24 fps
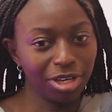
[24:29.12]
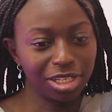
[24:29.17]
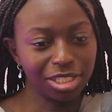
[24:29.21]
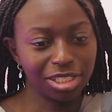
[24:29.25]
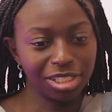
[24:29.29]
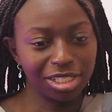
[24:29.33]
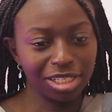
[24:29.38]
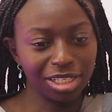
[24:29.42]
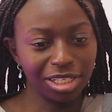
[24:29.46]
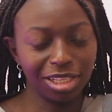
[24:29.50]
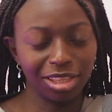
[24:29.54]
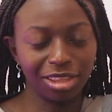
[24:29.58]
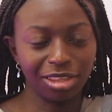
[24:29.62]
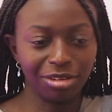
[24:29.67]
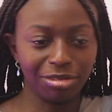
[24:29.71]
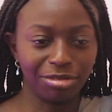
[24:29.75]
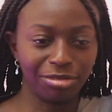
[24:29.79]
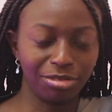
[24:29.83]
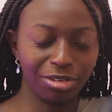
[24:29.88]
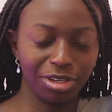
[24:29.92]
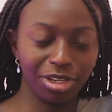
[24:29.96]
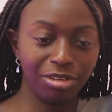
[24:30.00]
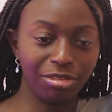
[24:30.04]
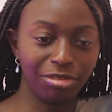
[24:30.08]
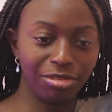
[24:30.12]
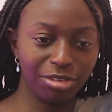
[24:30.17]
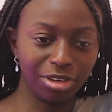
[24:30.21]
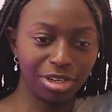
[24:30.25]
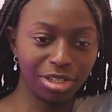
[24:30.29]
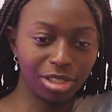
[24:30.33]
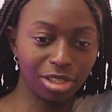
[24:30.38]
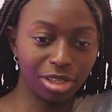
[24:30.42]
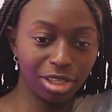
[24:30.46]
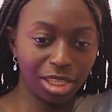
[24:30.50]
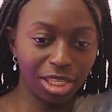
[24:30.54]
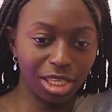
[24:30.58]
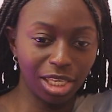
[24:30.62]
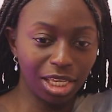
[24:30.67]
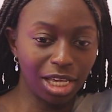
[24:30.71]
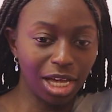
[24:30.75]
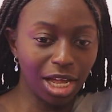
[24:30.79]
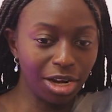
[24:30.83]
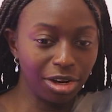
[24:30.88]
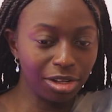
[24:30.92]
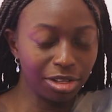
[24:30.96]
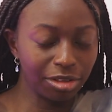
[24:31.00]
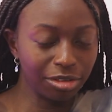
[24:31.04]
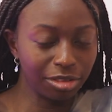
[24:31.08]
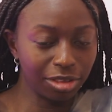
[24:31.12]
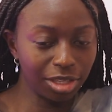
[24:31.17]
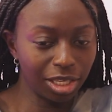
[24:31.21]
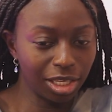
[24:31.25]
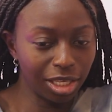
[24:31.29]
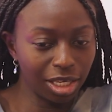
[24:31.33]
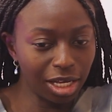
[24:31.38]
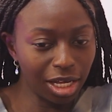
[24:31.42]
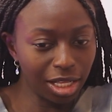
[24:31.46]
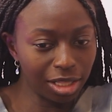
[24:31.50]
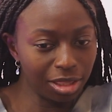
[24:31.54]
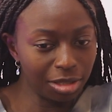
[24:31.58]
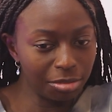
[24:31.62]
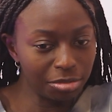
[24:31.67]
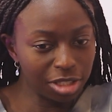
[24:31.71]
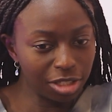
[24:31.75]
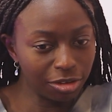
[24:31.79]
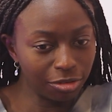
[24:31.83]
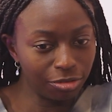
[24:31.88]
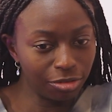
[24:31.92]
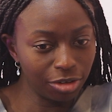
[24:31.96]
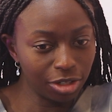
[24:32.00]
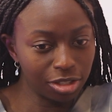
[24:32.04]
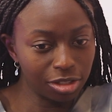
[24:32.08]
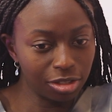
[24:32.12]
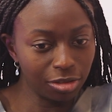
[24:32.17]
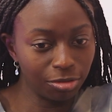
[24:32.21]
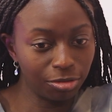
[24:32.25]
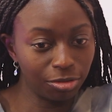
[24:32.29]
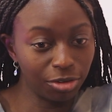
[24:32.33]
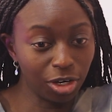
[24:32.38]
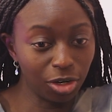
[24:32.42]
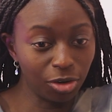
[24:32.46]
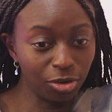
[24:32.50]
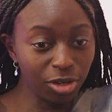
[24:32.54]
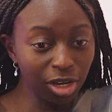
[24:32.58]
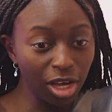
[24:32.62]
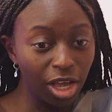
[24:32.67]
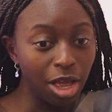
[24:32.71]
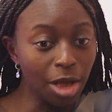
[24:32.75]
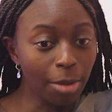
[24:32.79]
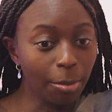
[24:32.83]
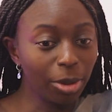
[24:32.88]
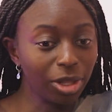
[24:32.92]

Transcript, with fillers: fixed the, he fixed, he got it, he got them to fix the phone.